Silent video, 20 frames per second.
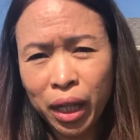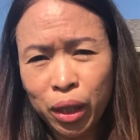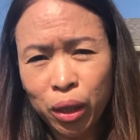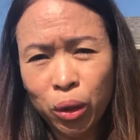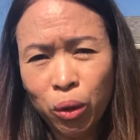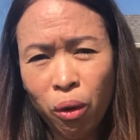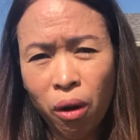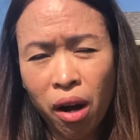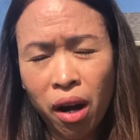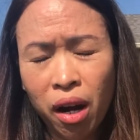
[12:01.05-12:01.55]

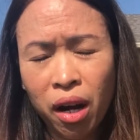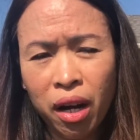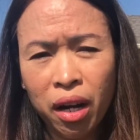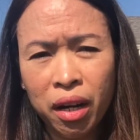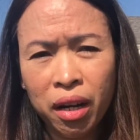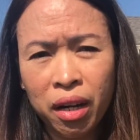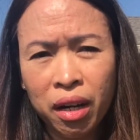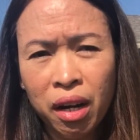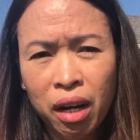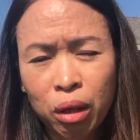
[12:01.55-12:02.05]
you
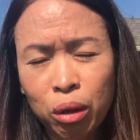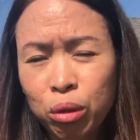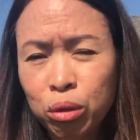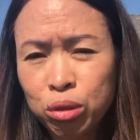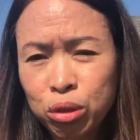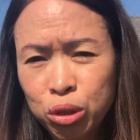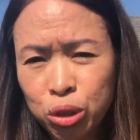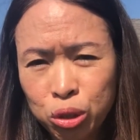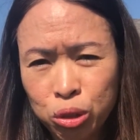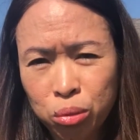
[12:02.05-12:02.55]
are
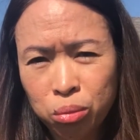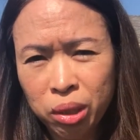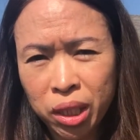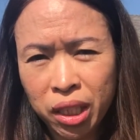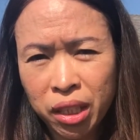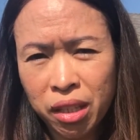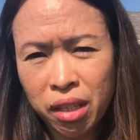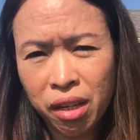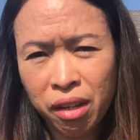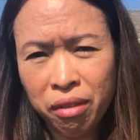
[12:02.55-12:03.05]

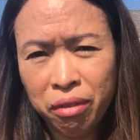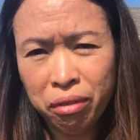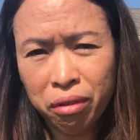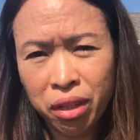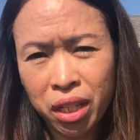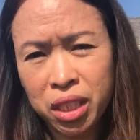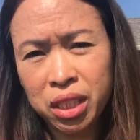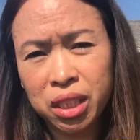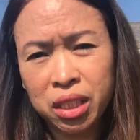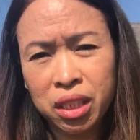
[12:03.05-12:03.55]
consuming the
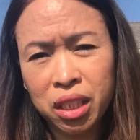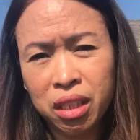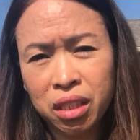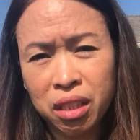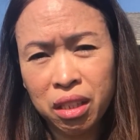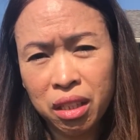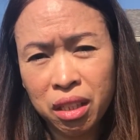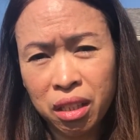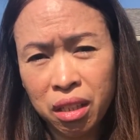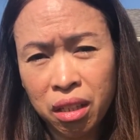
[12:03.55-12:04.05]
fresh
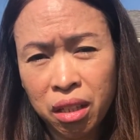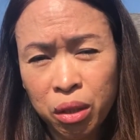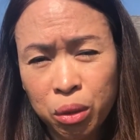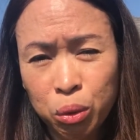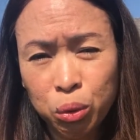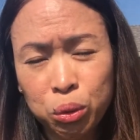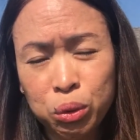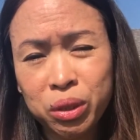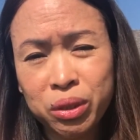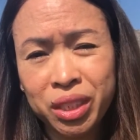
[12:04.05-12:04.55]
and the
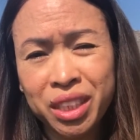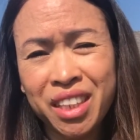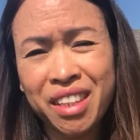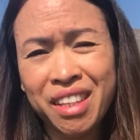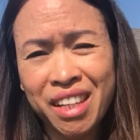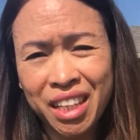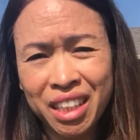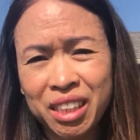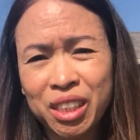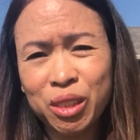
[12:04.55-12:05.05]
nutrient
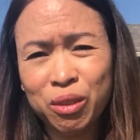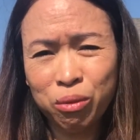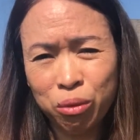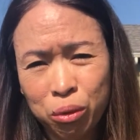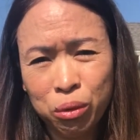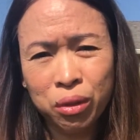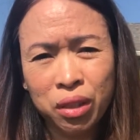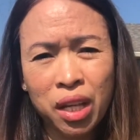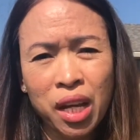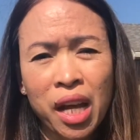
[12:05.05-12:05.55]
dense
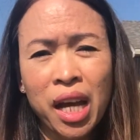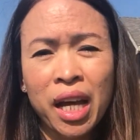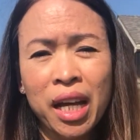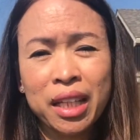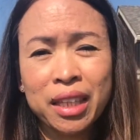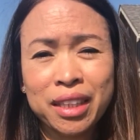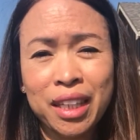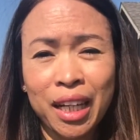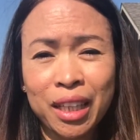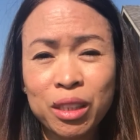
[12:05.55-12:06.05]
food
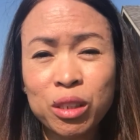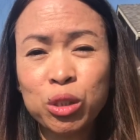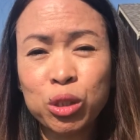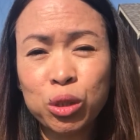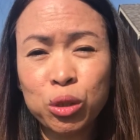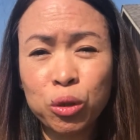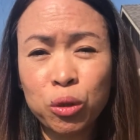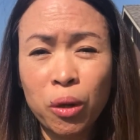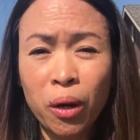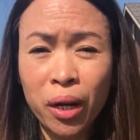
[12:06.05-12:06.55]
that
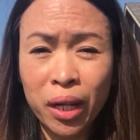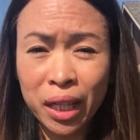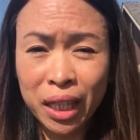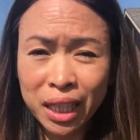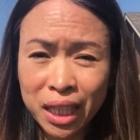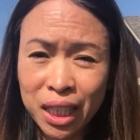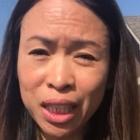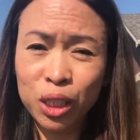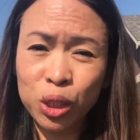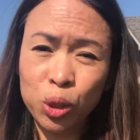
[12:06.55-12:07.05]
you
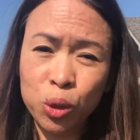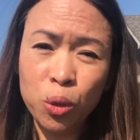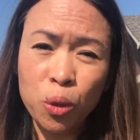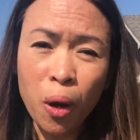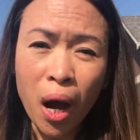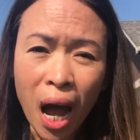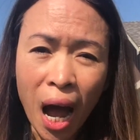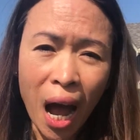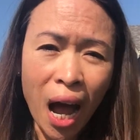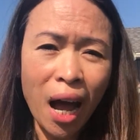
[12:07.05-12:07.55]
need to
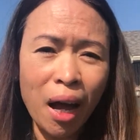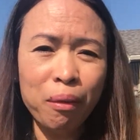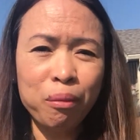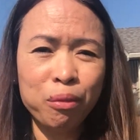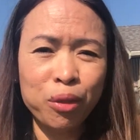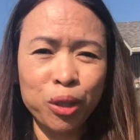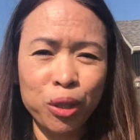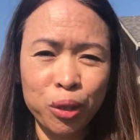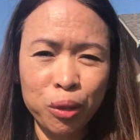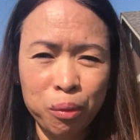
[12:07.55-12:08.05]
have
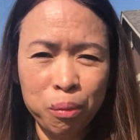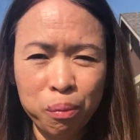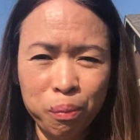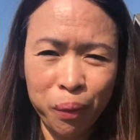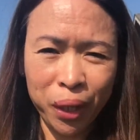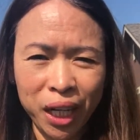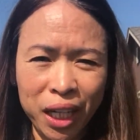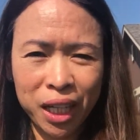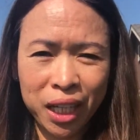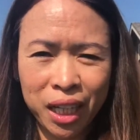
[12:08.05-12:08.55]
your
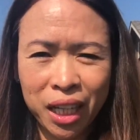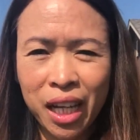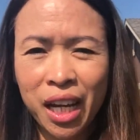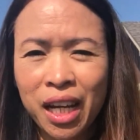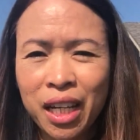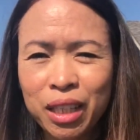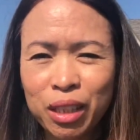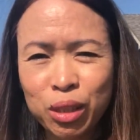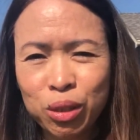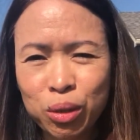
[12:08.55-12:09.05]
body
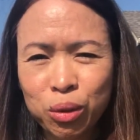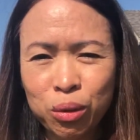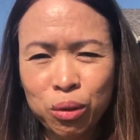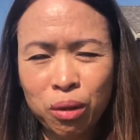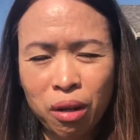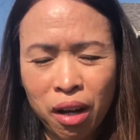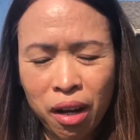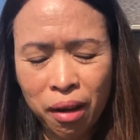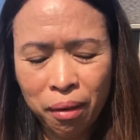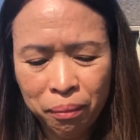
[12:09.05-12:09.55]
to
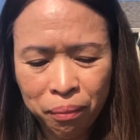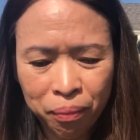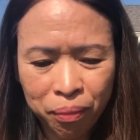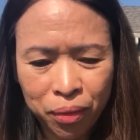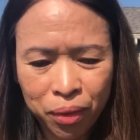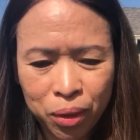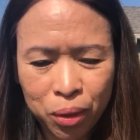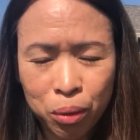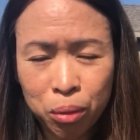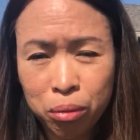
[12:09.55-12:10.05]

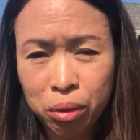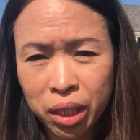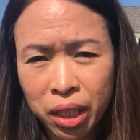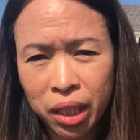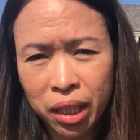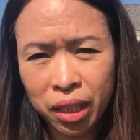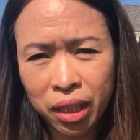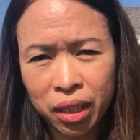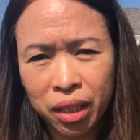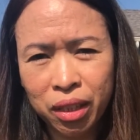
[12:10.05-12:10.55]

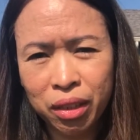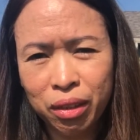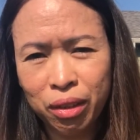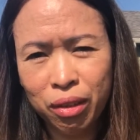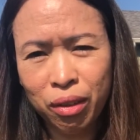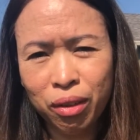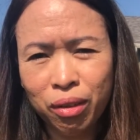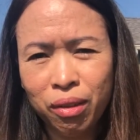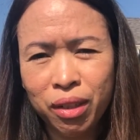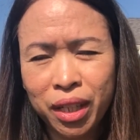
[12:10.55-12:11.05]
really
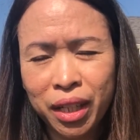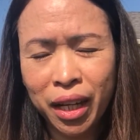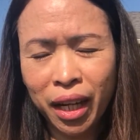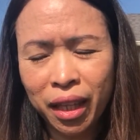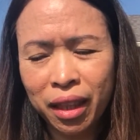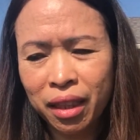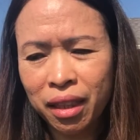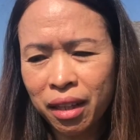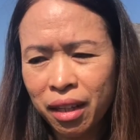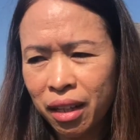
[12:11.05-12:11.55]

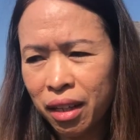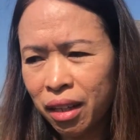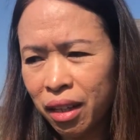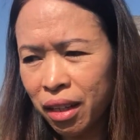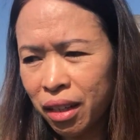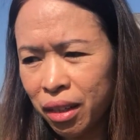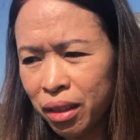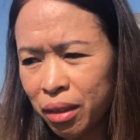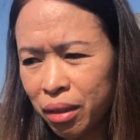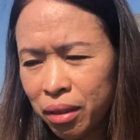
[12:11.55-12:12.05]
get the
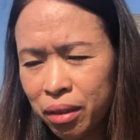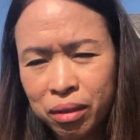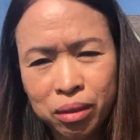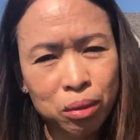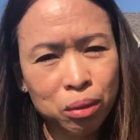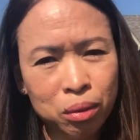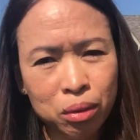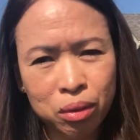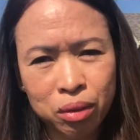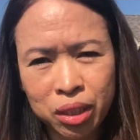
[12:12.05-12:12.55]

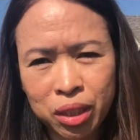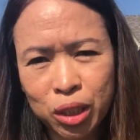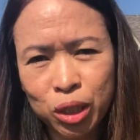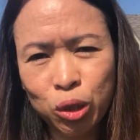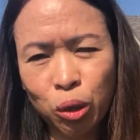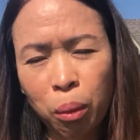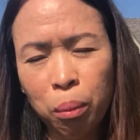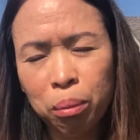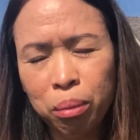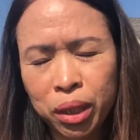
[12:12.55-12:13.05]
nutrients,
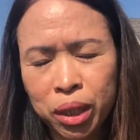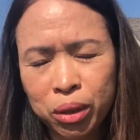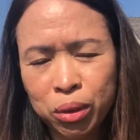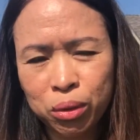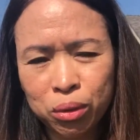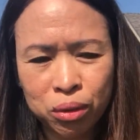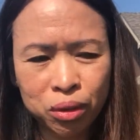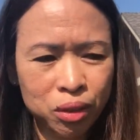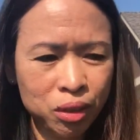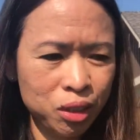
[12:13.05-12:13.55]
complete
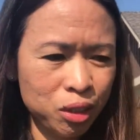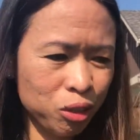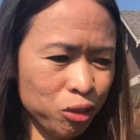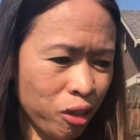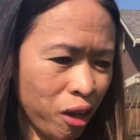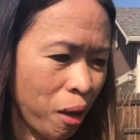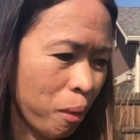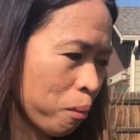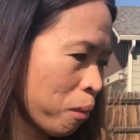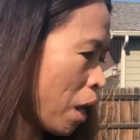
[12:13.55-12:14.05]
nutrients you
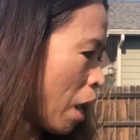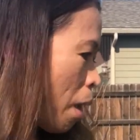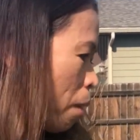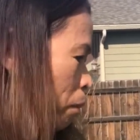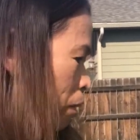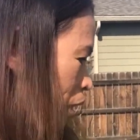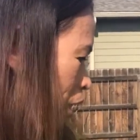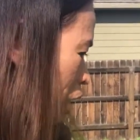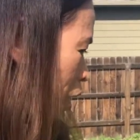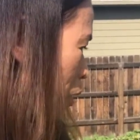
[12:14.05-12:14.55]
have.
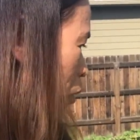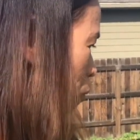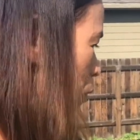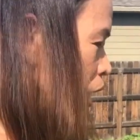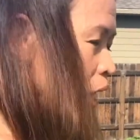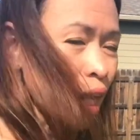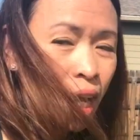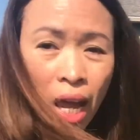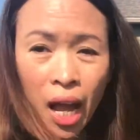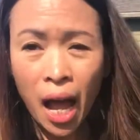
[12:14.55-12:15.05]
But
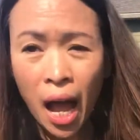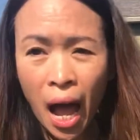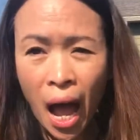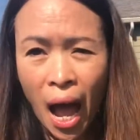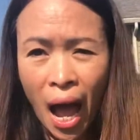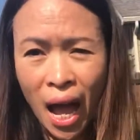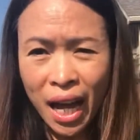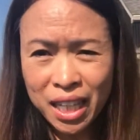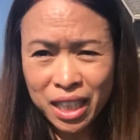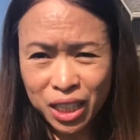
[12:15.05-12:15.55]
anyway,
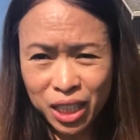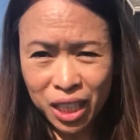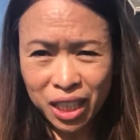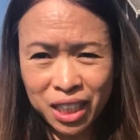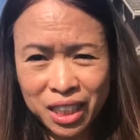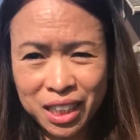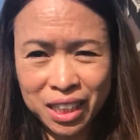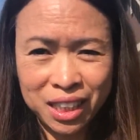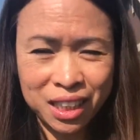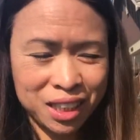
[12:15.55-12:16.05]
I
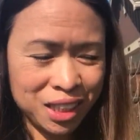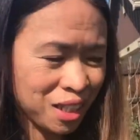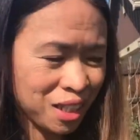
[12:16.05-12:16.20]
just